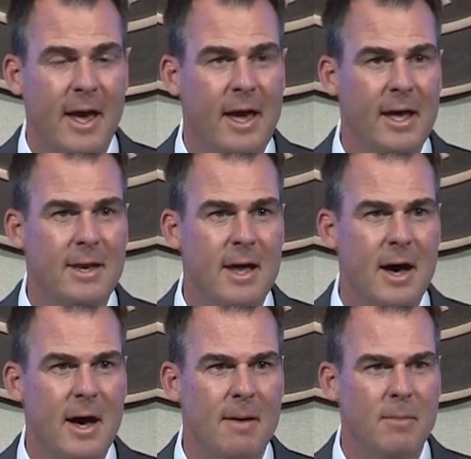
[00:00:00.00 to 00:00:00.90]
And
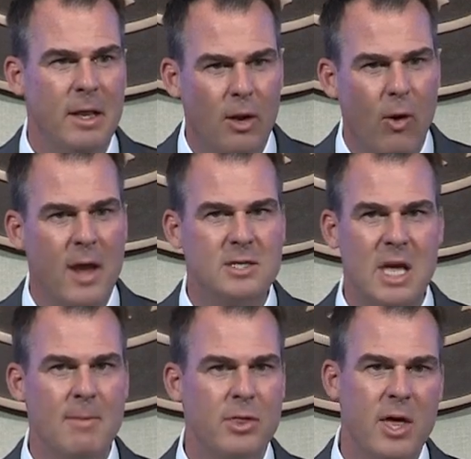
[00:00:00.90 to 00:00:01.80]
in the grand
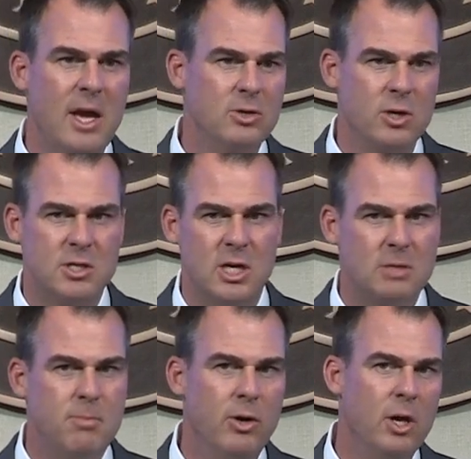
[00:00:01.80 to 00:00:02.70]
scheme of things, on a
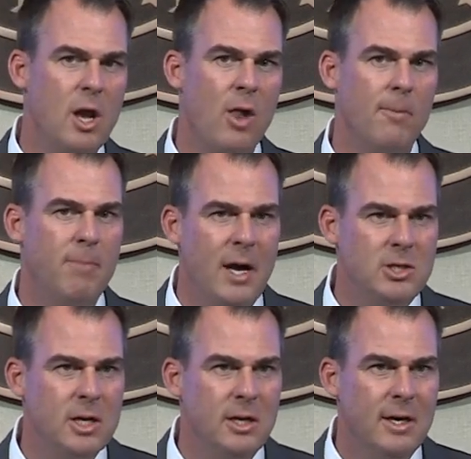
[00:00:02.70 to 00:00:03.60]
$6 billion
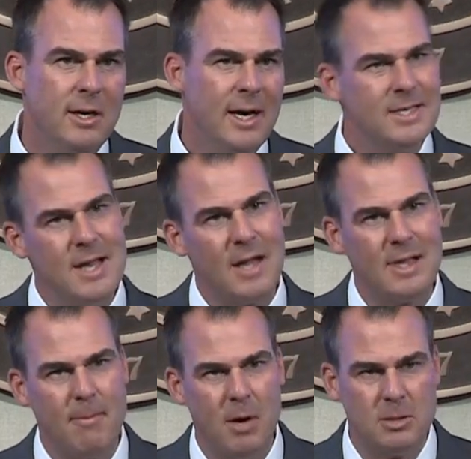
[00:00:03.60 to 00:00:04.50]
budget, it's not
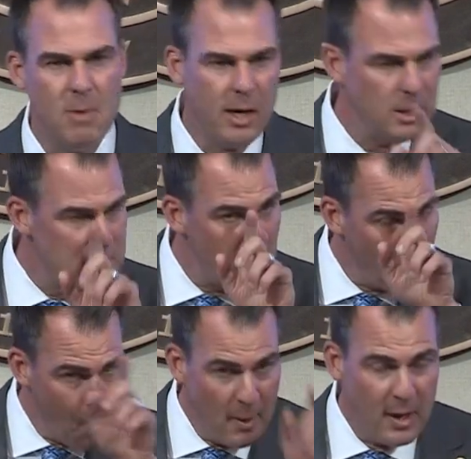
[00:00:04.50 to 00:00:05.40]
that much money. So,